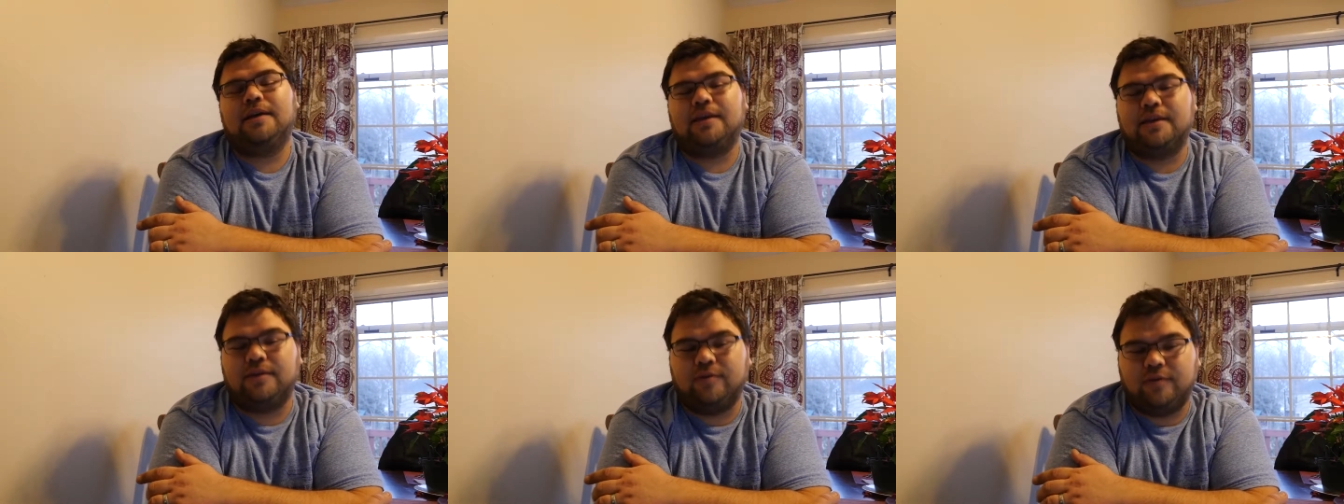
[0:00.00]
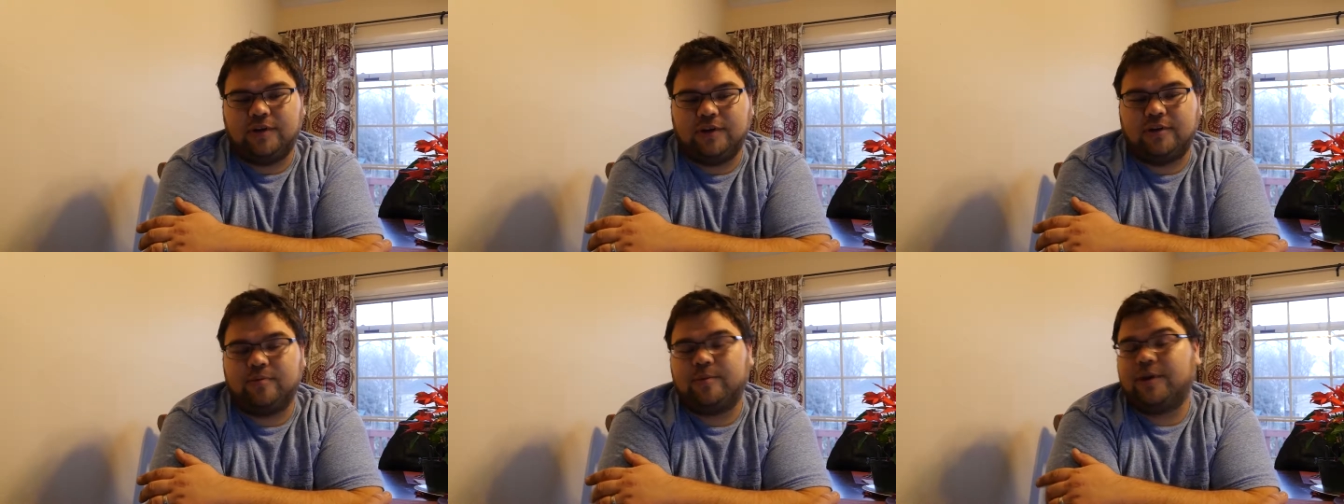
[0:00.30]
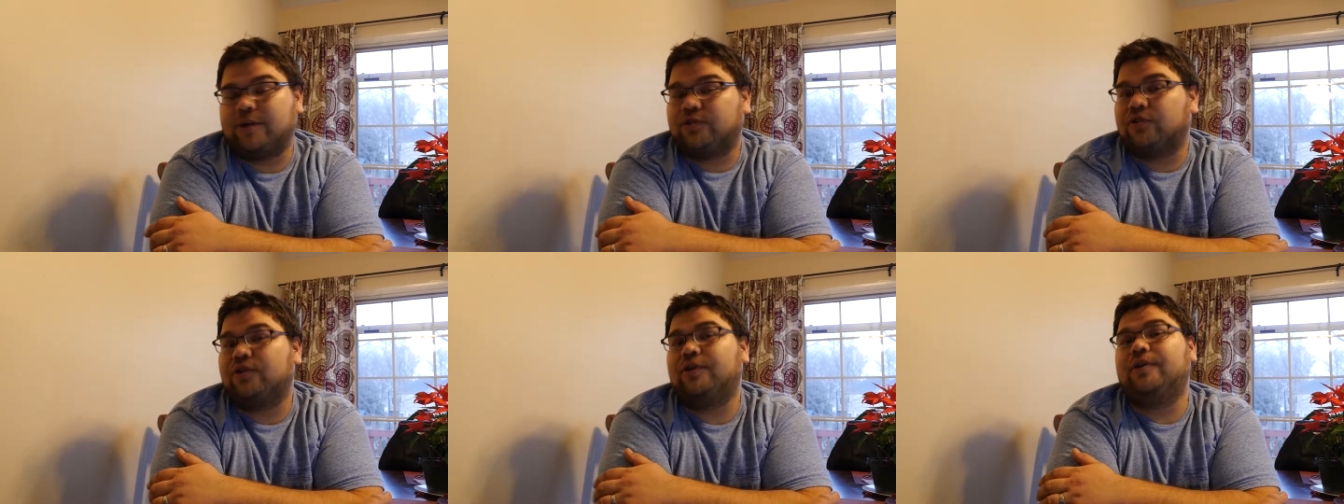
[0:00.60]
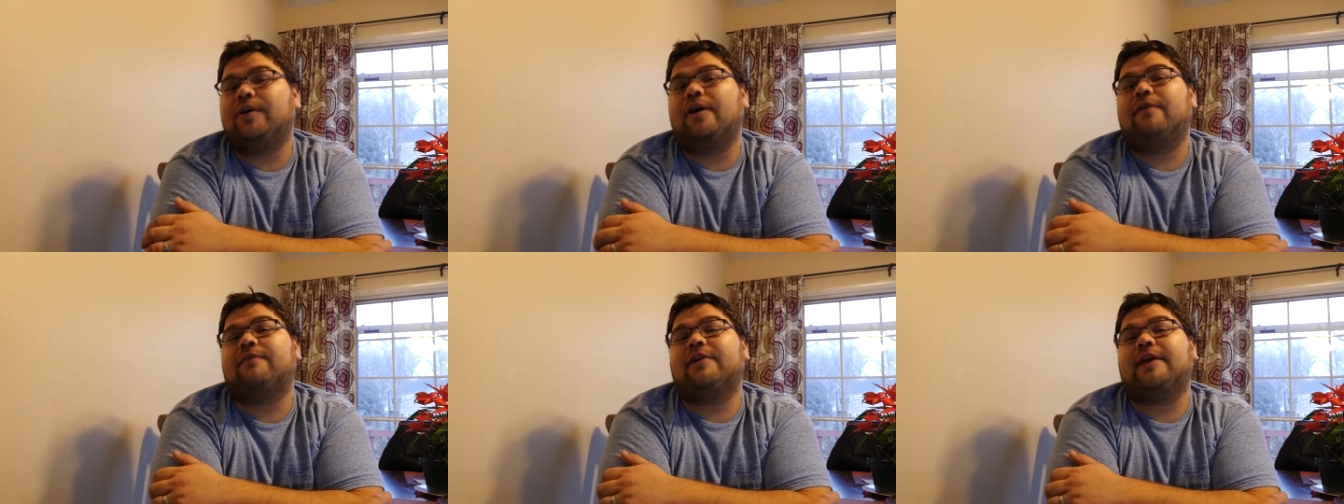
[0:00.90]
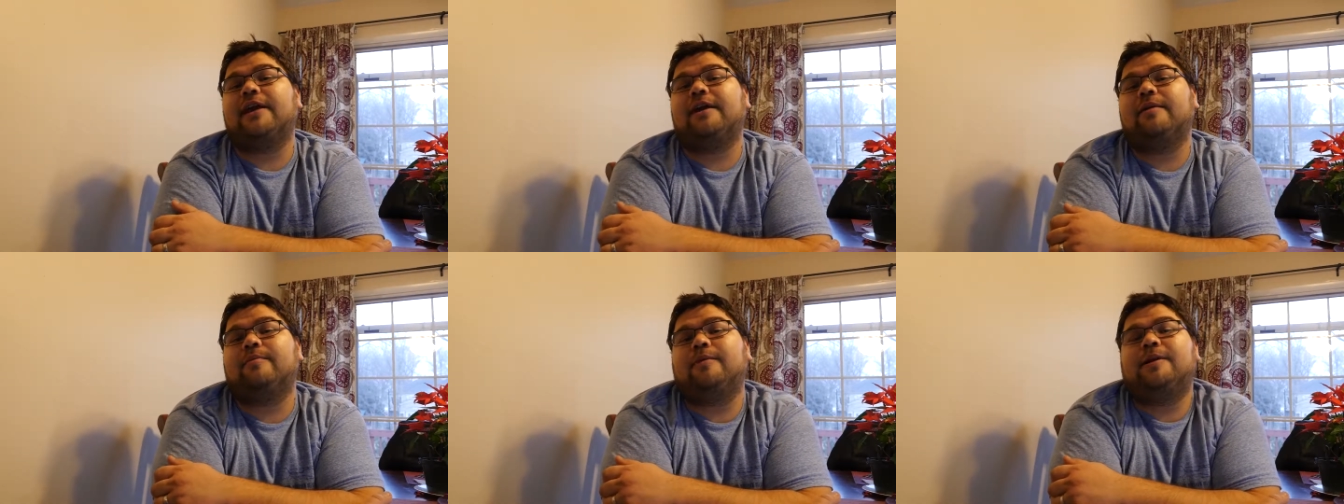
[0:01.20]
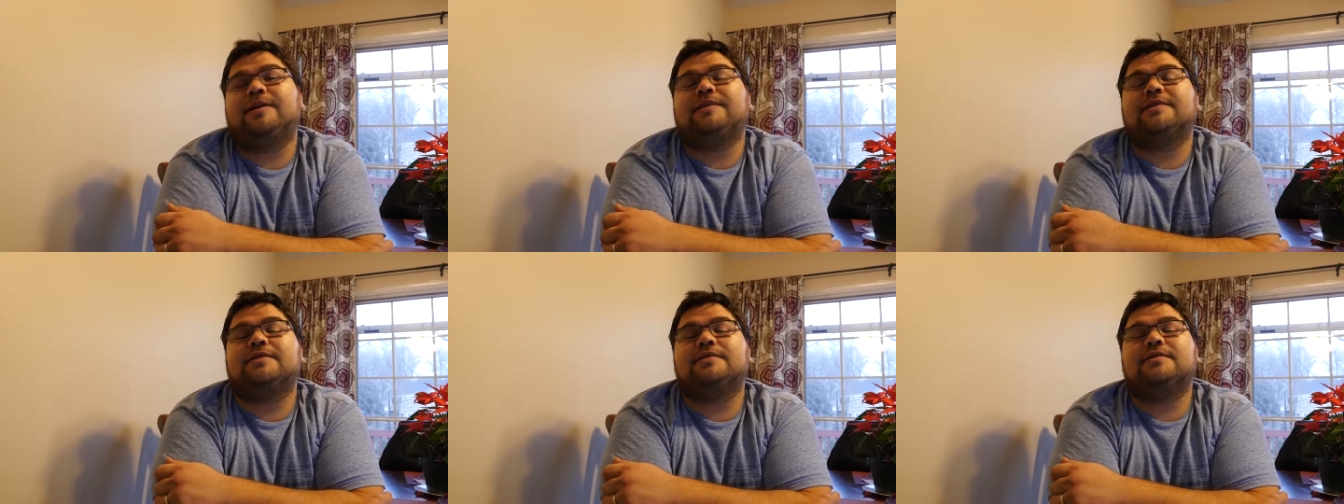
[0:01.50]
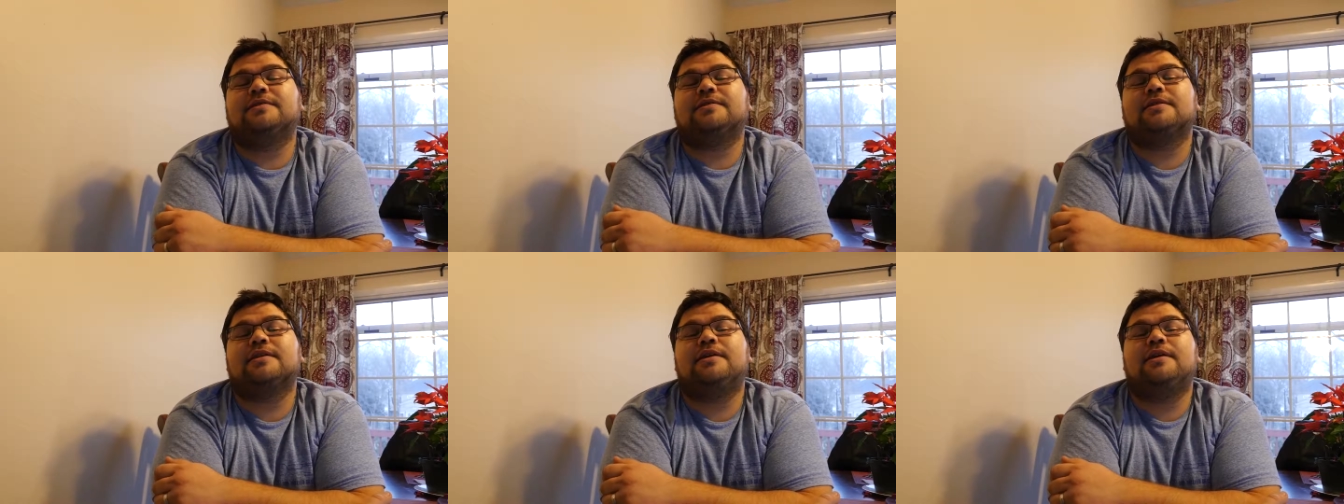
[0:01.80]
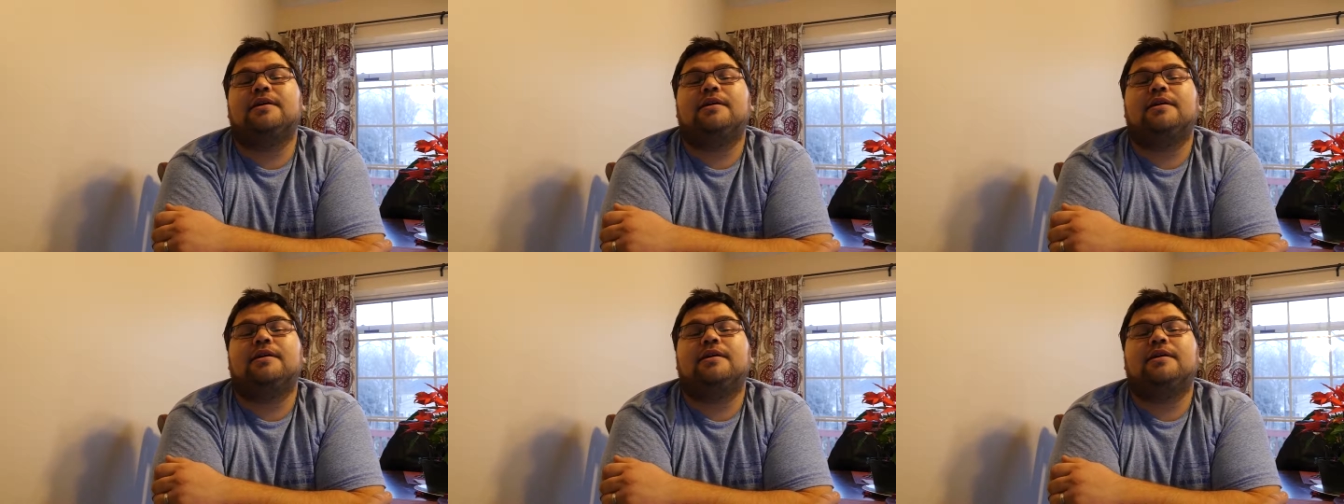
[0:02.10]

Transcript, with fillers: you need to make sure you have a ham license.